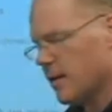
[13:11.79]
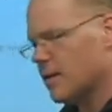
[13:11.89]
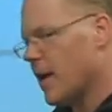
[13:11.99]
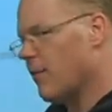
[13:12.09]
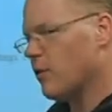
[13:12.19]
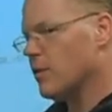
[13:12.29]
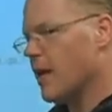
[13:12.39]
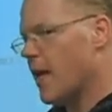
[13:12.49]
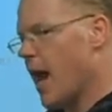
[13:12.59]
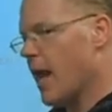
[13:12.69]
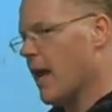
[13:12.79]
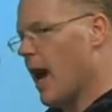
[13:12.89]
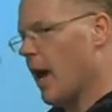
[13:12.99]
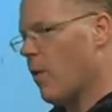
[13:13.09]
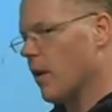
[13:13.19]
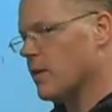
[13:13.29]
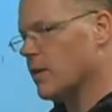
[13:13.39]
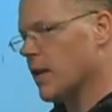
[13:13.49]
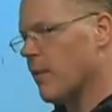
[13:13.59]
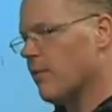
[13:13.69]
say if you said, hey, I want a
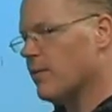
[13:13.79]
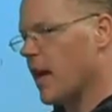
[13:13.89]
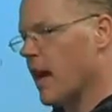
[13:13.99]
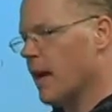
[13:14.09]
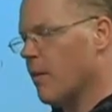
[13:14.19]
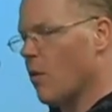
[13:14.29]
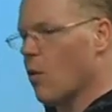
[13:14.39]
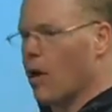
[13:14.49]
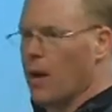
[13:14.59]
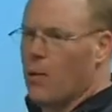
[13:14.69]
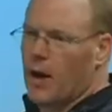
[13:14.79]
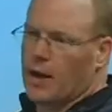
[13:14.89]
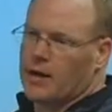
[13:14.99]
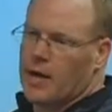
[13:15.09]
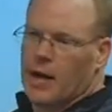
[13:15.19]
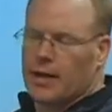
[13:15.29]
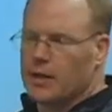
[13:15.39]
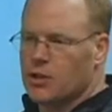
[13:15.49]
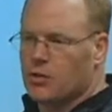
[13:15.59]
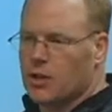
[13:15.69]
sub of time, or I want
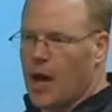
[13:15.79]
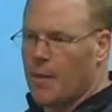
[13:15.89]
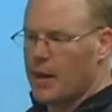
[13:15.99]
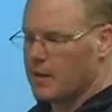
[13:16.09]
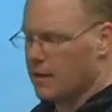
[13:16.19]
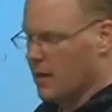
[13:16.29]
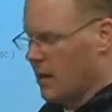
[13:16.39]
additional comments,